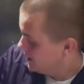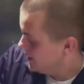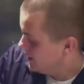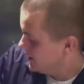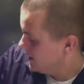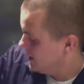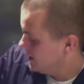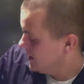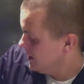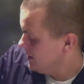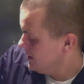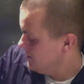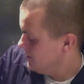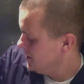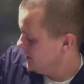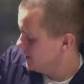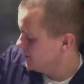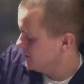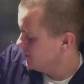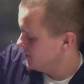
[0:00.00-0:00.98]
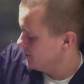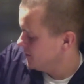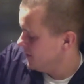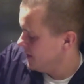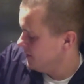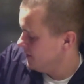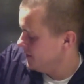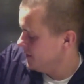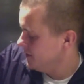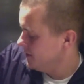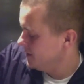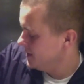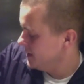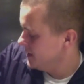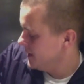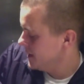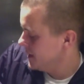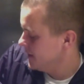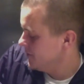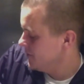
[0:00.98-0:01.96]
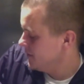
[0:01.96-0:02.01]
As we round out the
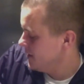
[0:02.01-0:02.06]
second